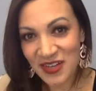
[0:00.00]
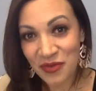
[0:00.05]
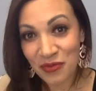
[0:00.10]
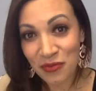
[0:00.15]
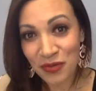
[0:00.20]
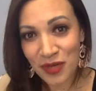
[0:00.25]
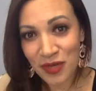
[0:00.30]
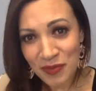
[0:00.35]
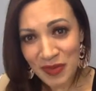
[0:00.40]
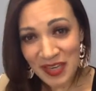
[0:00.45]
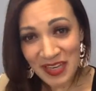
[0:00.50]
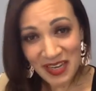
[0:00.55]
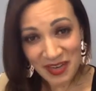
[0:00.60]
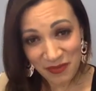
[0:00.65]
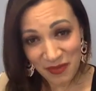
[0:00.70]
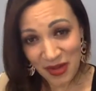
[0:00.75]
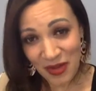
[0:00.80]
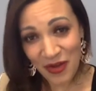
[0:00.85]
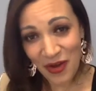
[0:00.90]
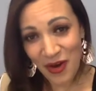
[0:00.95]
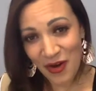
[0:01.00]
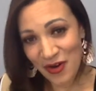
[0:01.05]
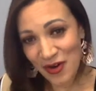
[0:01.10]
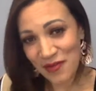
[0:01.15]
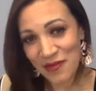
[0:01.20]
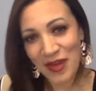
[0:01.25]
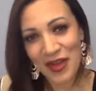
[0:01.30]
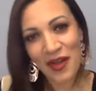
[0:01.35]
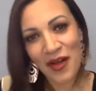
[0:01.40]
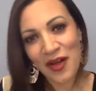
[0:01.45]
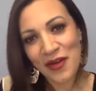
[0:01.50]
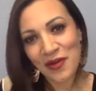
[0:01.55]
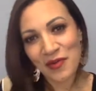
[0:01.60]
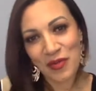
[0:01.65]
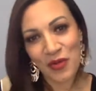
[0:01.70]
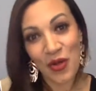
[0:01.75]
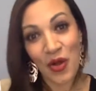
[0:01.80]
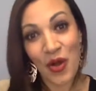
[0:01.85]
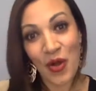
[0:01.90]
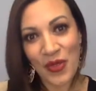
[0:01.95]
on repeat in my car on my
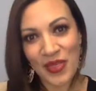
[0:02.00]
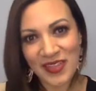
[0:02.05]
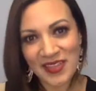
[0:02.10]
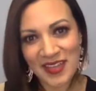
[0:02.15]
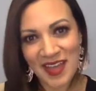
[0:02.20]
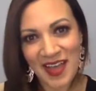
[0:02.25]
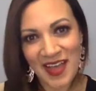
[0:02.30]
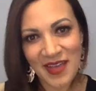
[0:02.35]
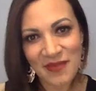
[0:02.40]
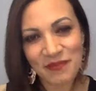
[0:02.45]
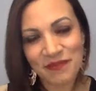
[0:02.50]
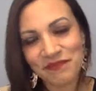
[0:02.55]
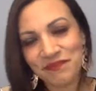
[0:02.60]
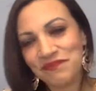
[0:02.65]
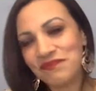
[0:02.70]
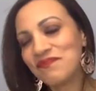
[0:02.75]
Audible all the time.